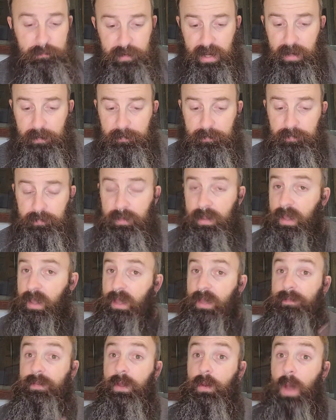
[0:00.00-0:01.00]
But
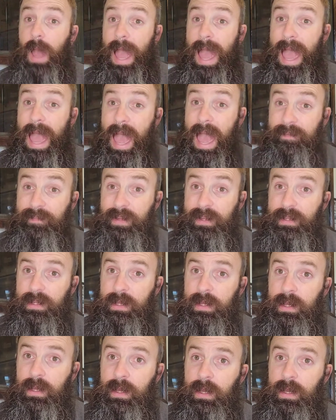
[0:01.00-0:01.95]
if you haven't,